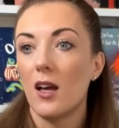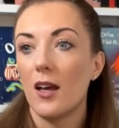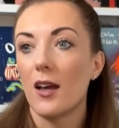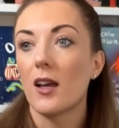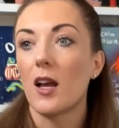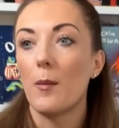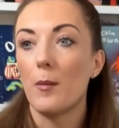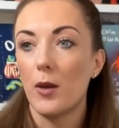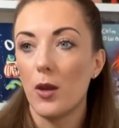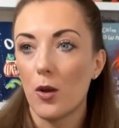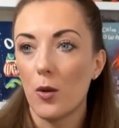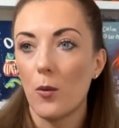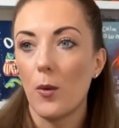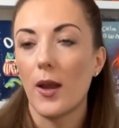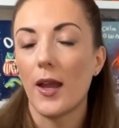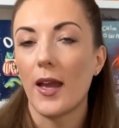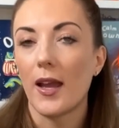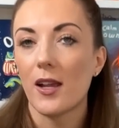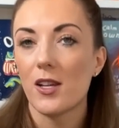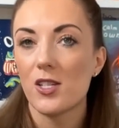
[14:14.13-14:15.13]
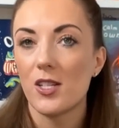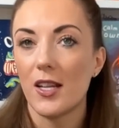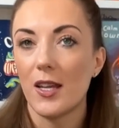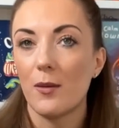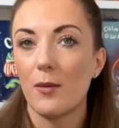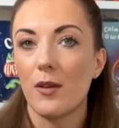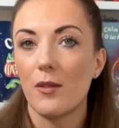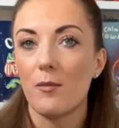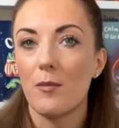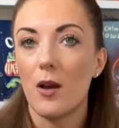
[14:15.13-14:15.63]
come a long way actually
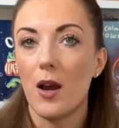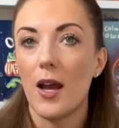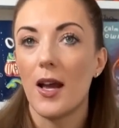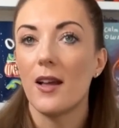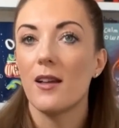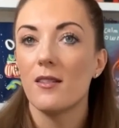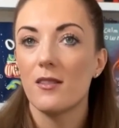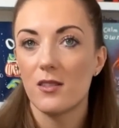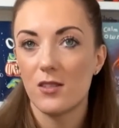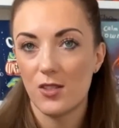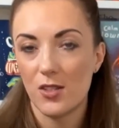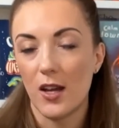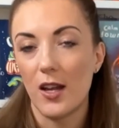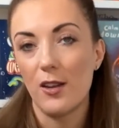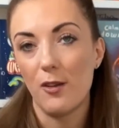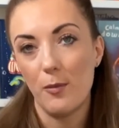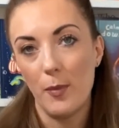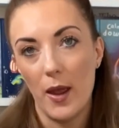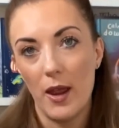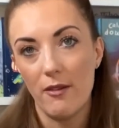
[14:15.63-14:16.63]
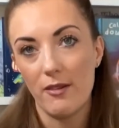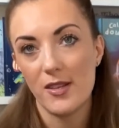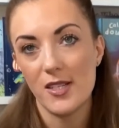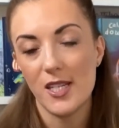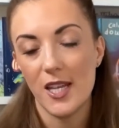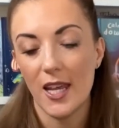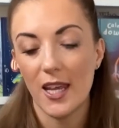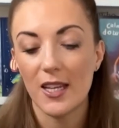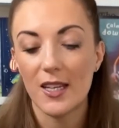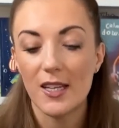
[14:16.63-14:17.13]
with my style of
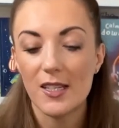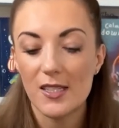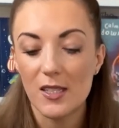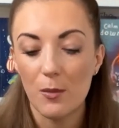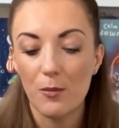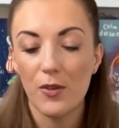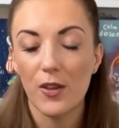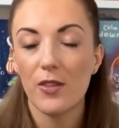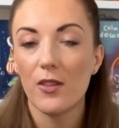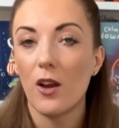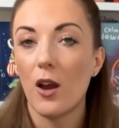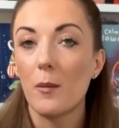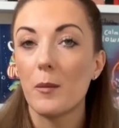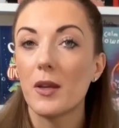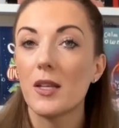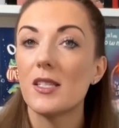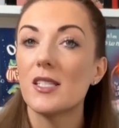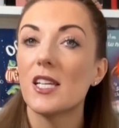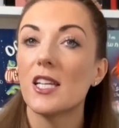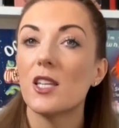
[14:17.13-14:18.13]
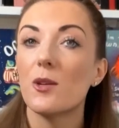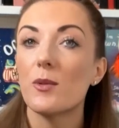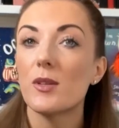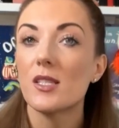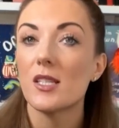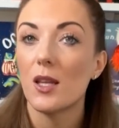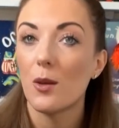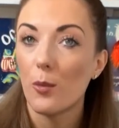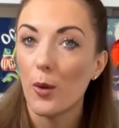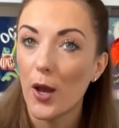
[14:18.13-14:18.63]
parenting. It's something that I'm
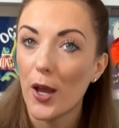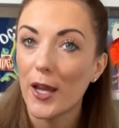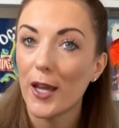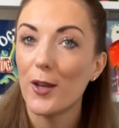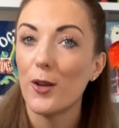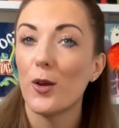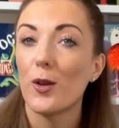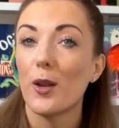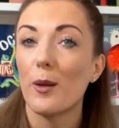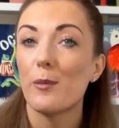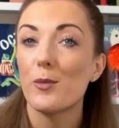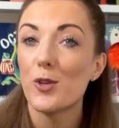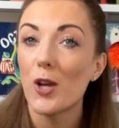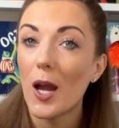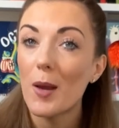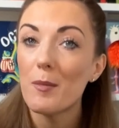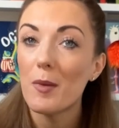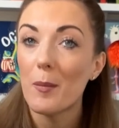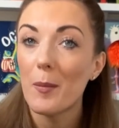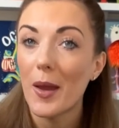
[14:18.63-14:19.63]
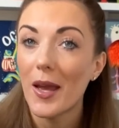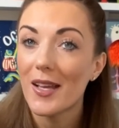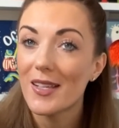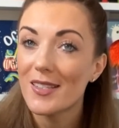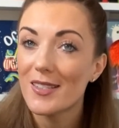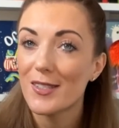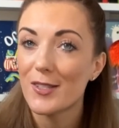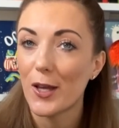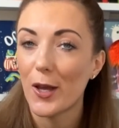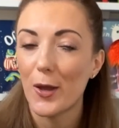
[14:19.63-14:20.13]
continuously working on. I'm trying my
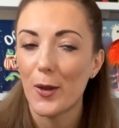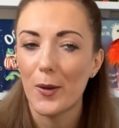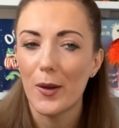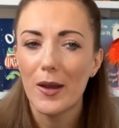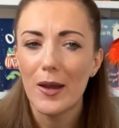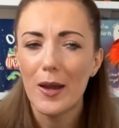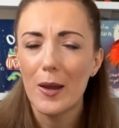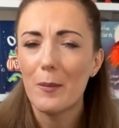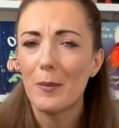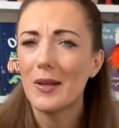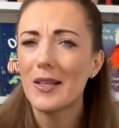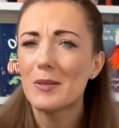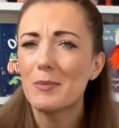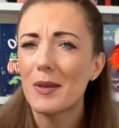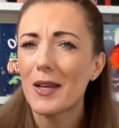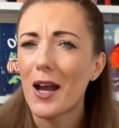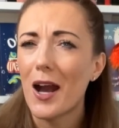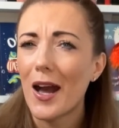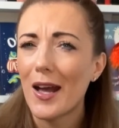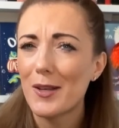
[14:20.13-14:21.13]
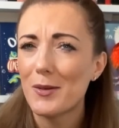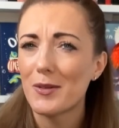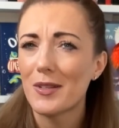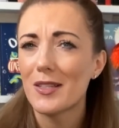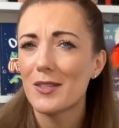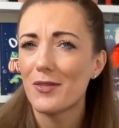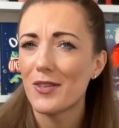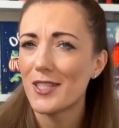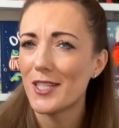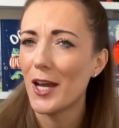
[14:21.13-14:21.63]
best, so please be kind with
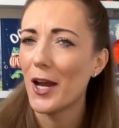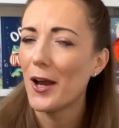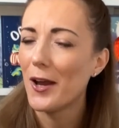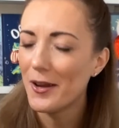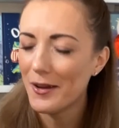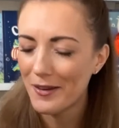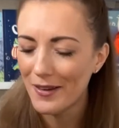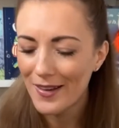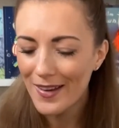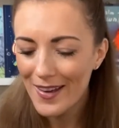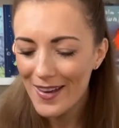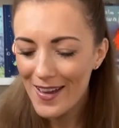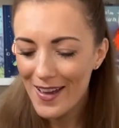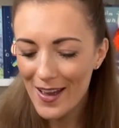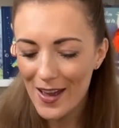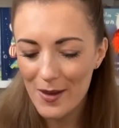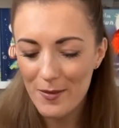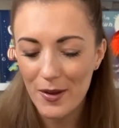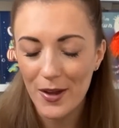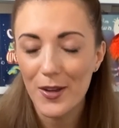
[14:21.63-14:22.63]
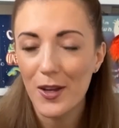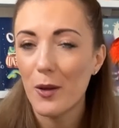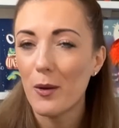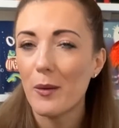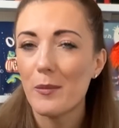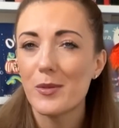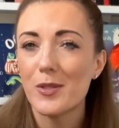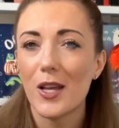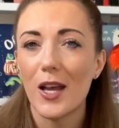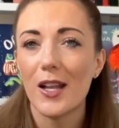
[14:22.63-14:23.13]
this video. I know
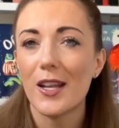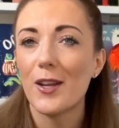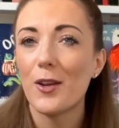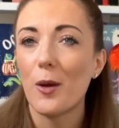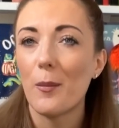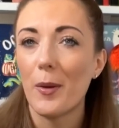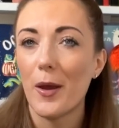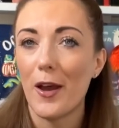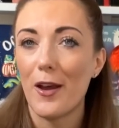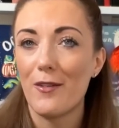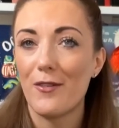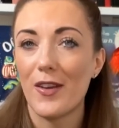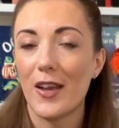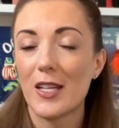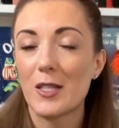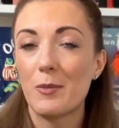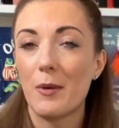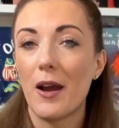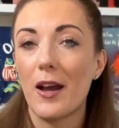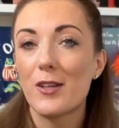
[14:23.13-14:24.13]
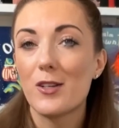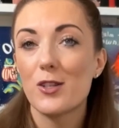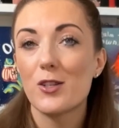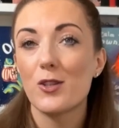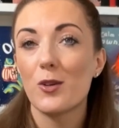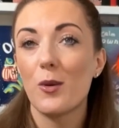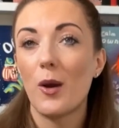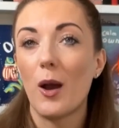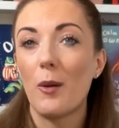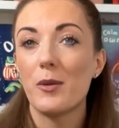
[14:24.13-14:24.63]
I'm certainly not perfect, but I just
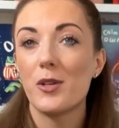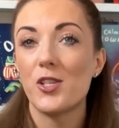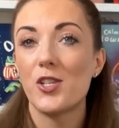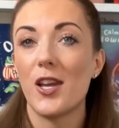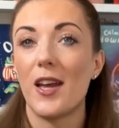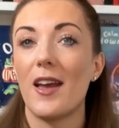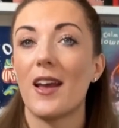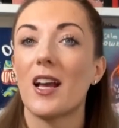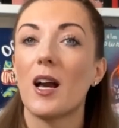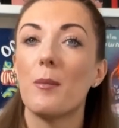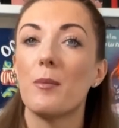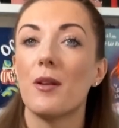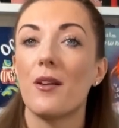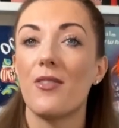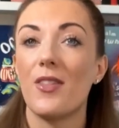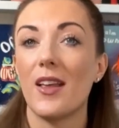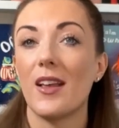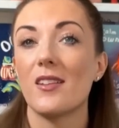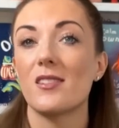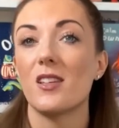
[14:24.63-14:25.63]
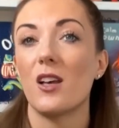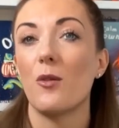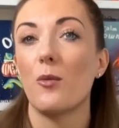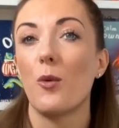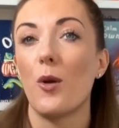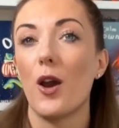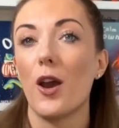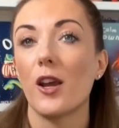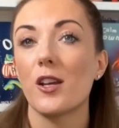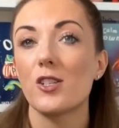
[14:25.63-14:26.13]
thought I would share a couple of things that have
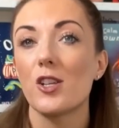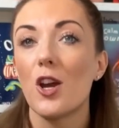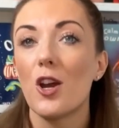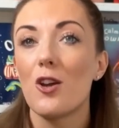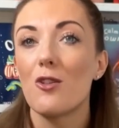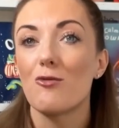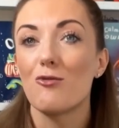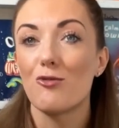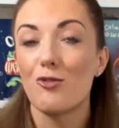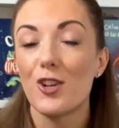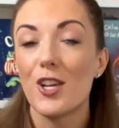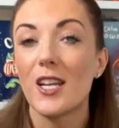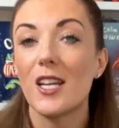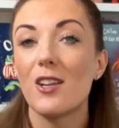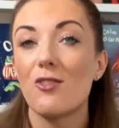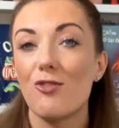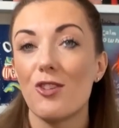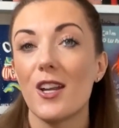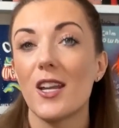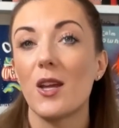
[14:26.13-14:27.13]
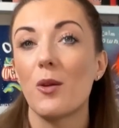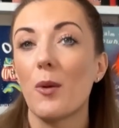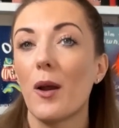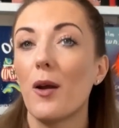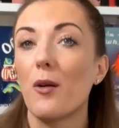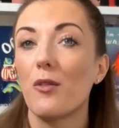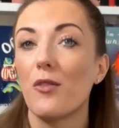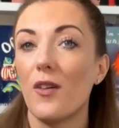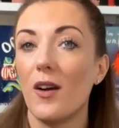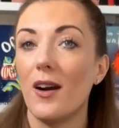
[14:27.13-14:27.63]
worked really
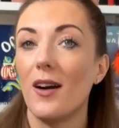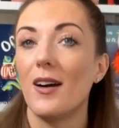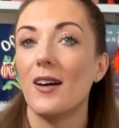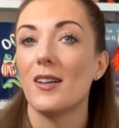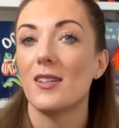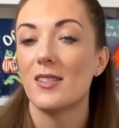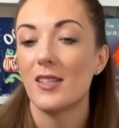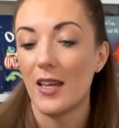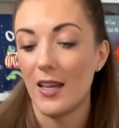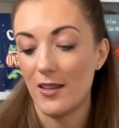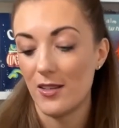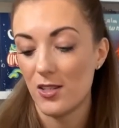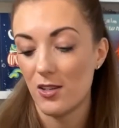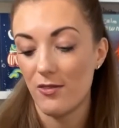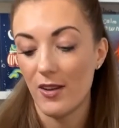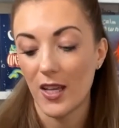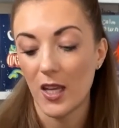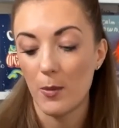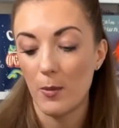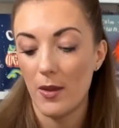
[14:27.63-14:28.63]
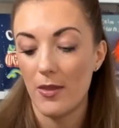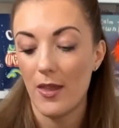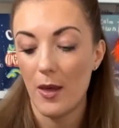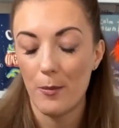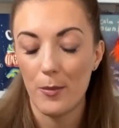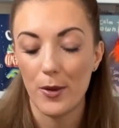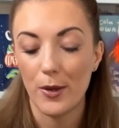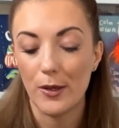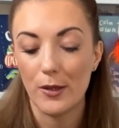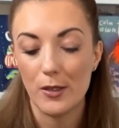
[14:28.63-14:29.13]
well for us, and to recommend that
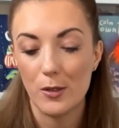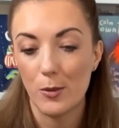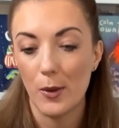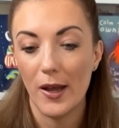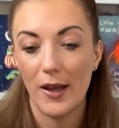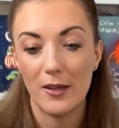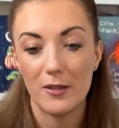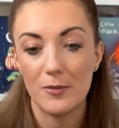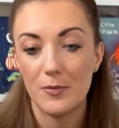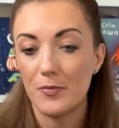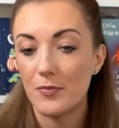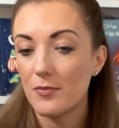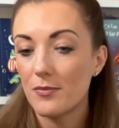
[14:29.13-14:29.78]
book as well,